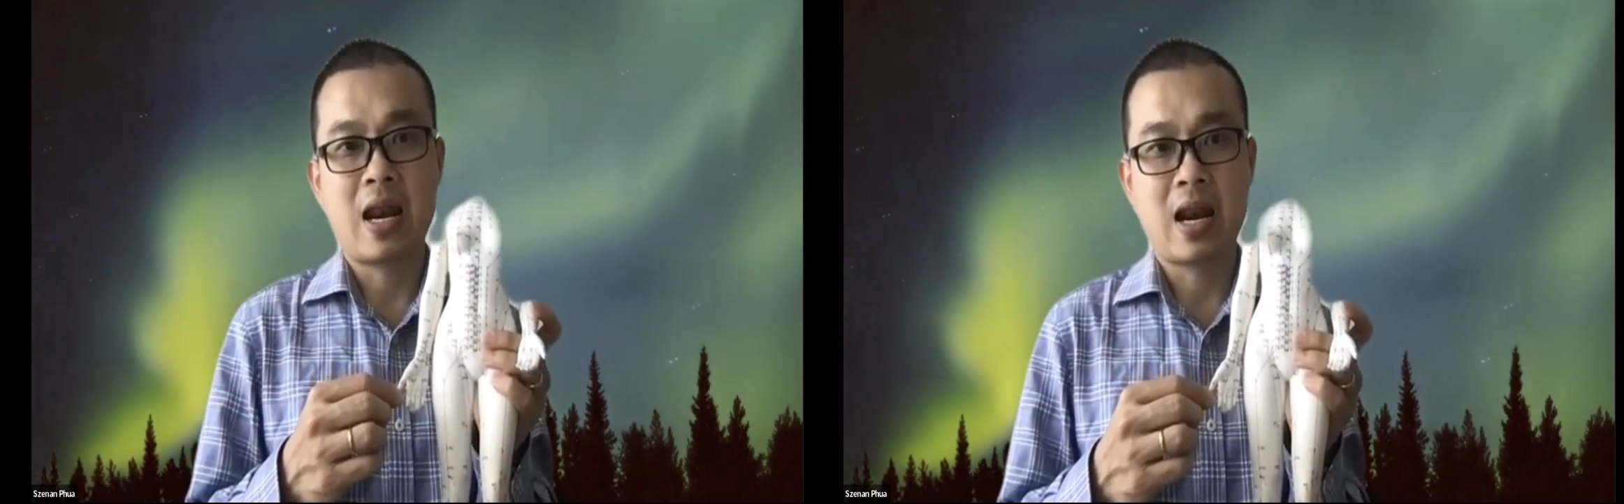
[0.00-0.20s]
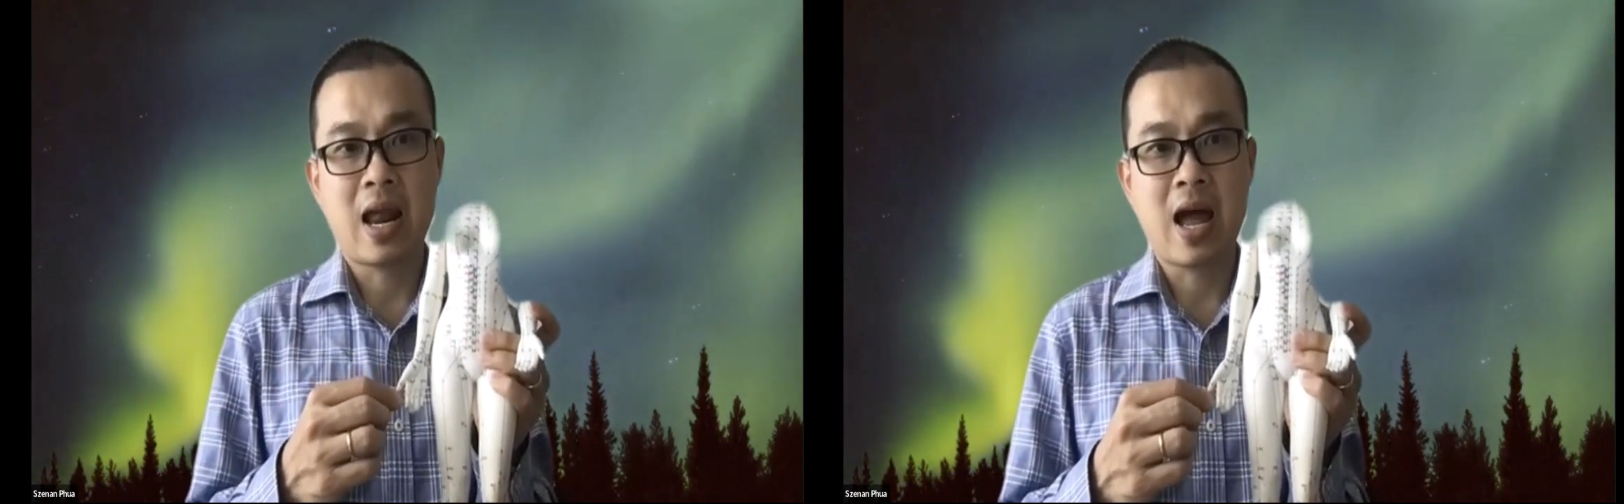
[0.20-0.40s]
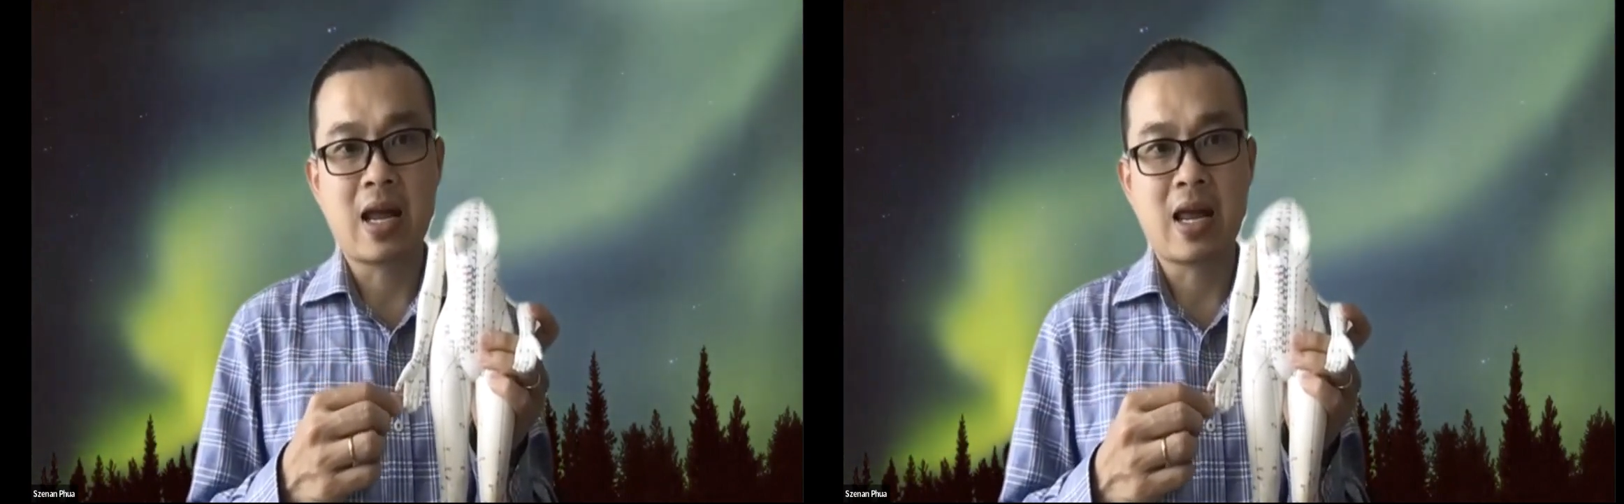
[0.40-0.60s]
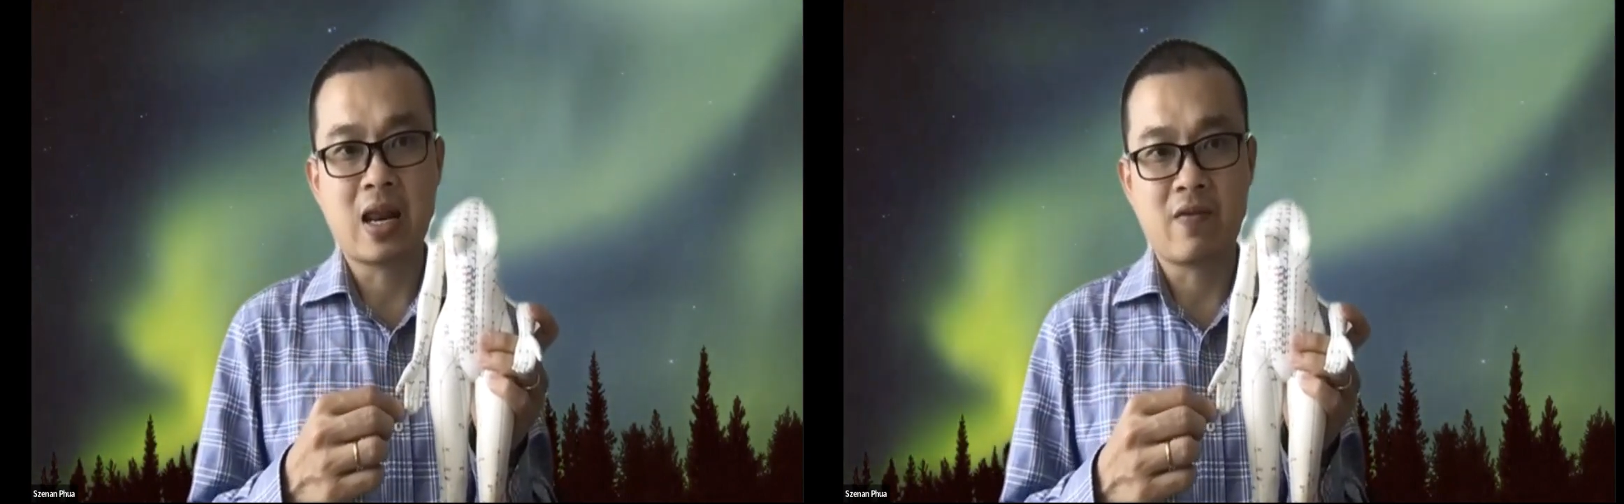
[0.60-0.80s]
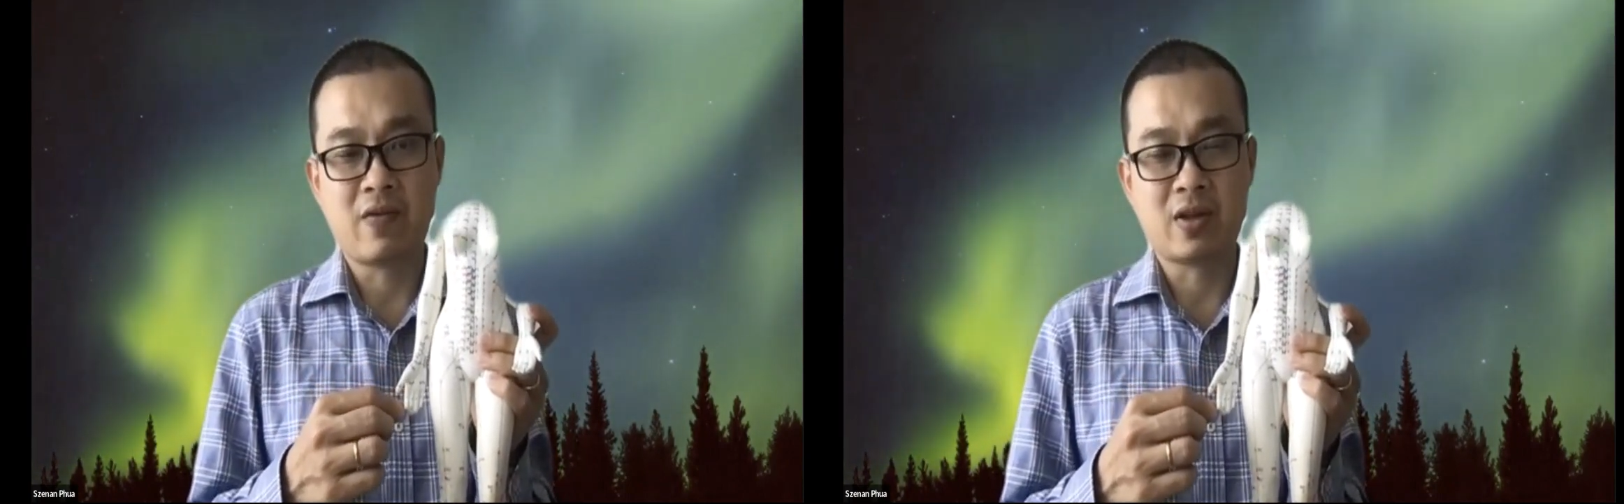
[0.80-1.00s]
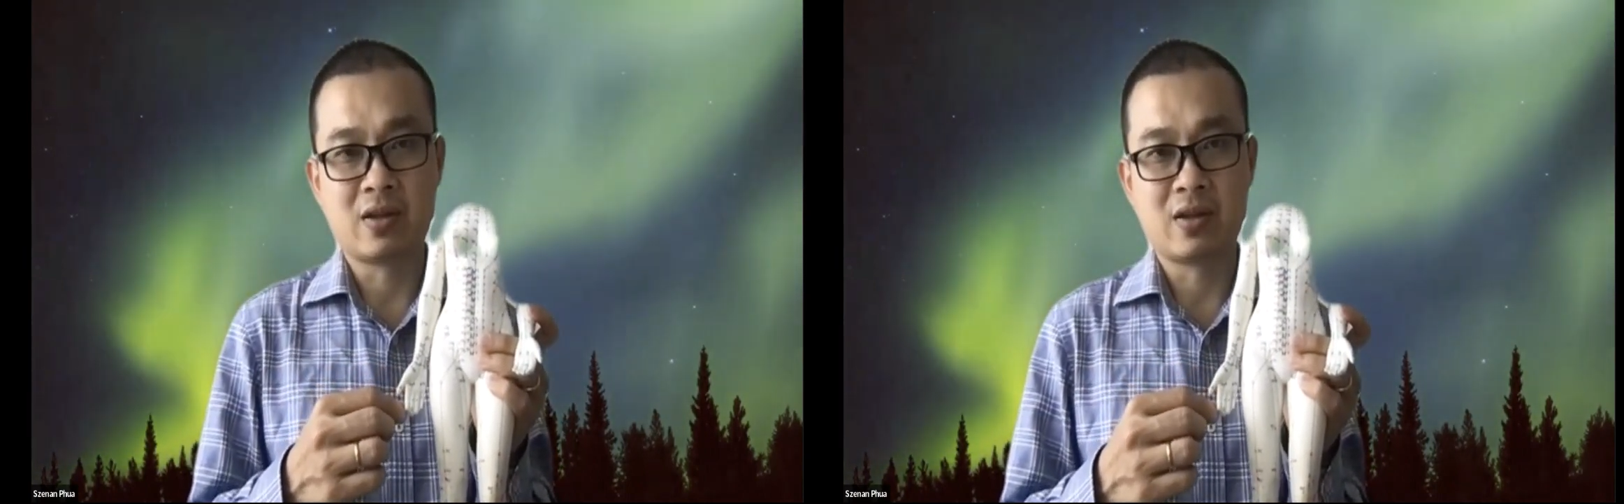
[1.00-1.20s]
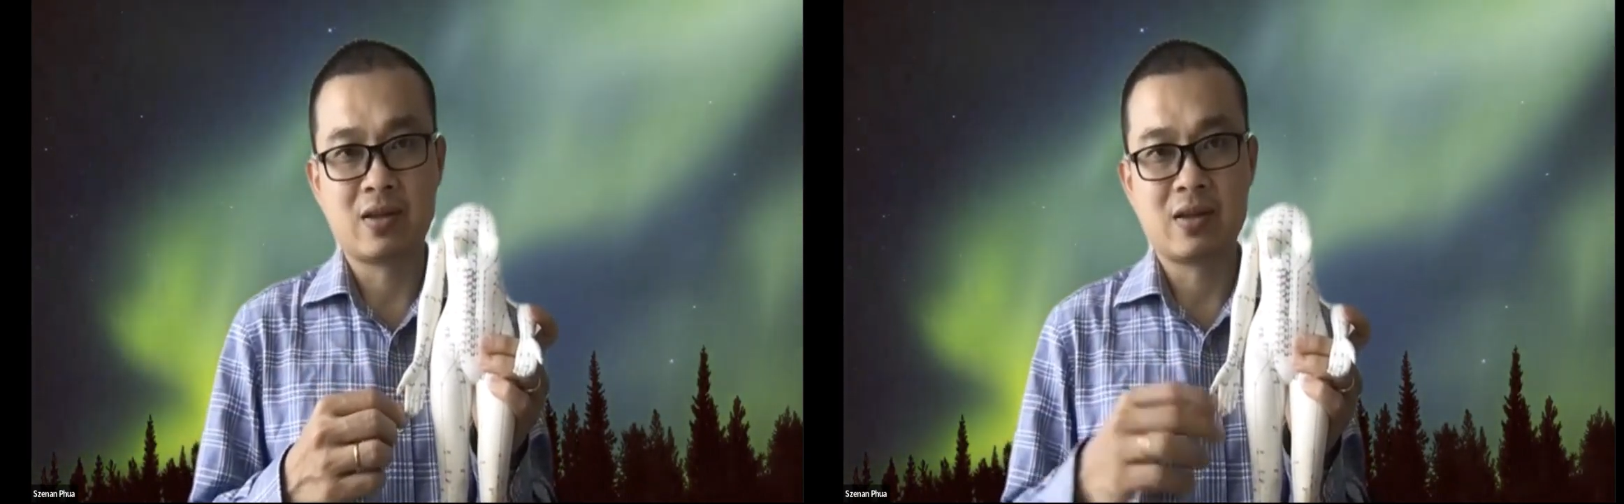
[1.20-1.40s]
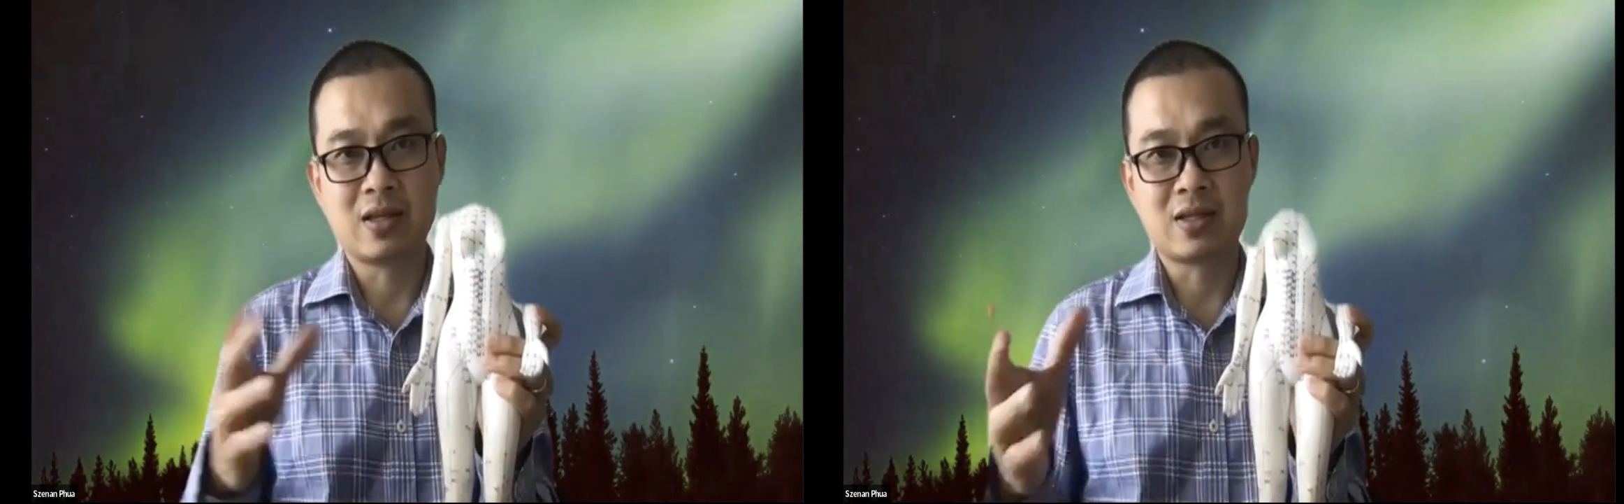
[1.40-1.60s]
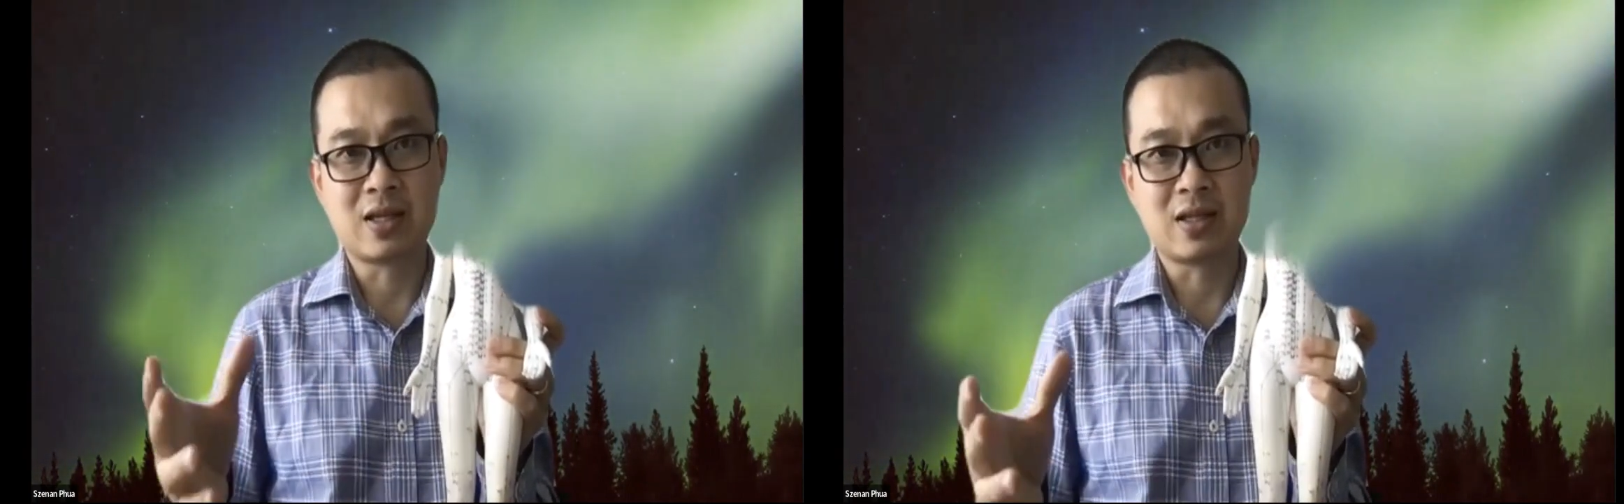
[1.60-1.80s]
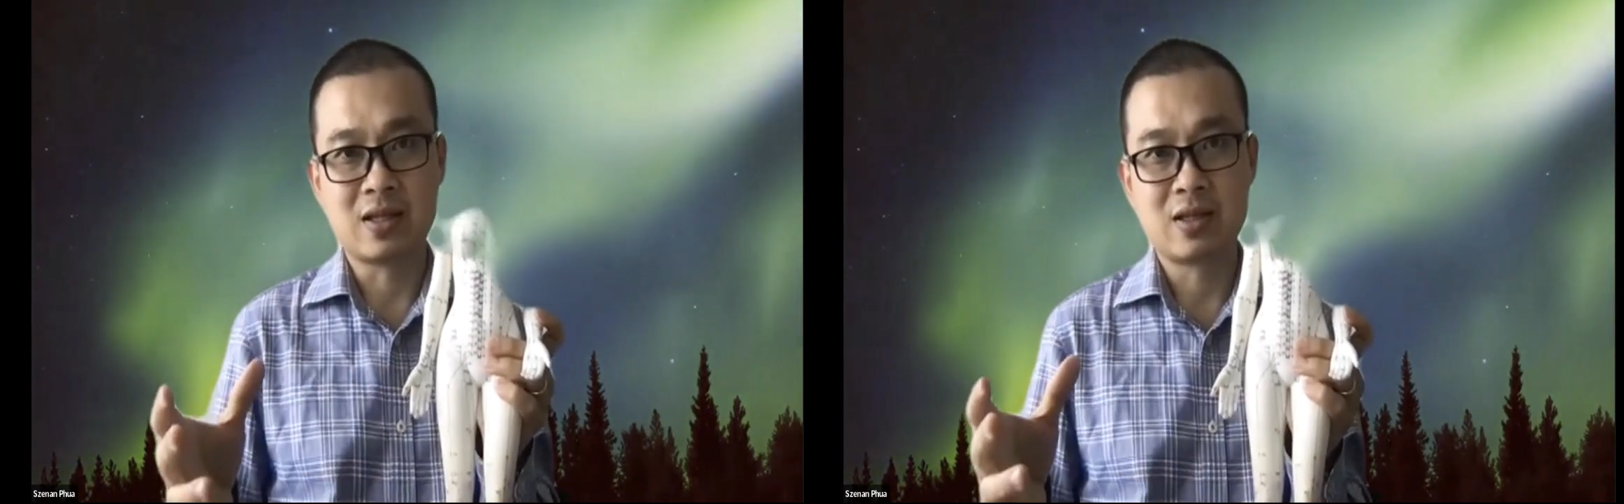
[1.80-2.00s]
lung 11. That's
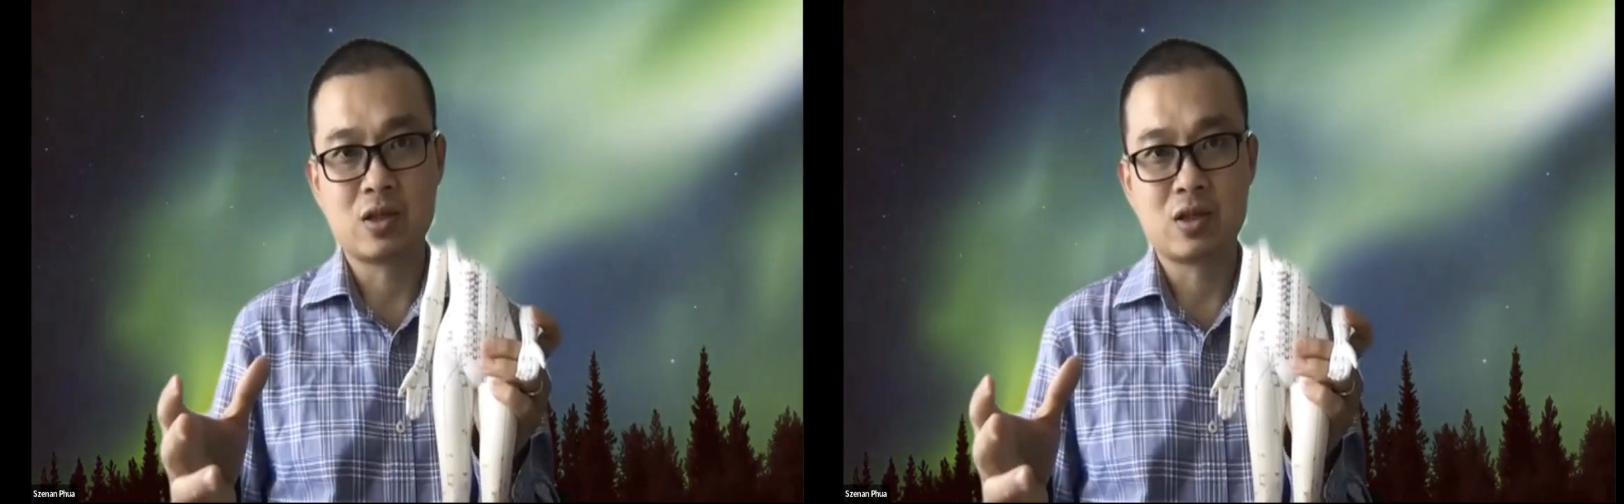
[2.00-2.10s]
it.